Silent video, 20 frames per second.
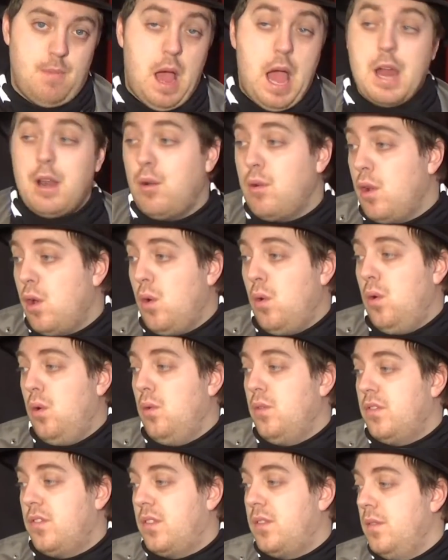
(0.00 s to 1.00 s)
I don't know
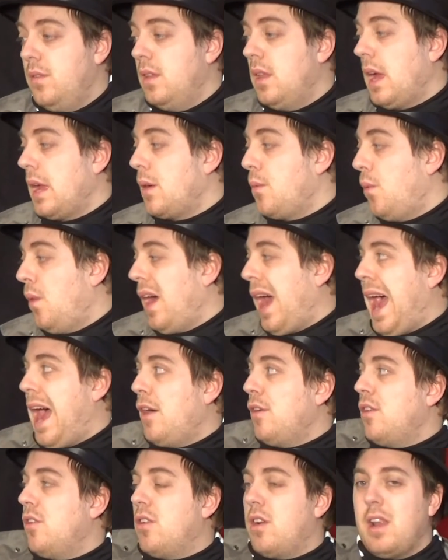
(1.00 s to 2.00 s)
who's, like, what,
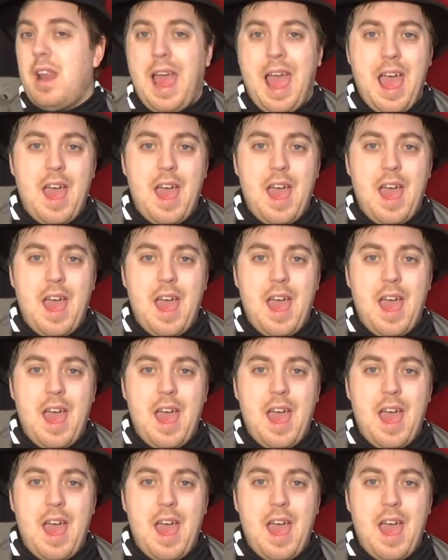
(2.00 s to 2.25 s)
how you're going to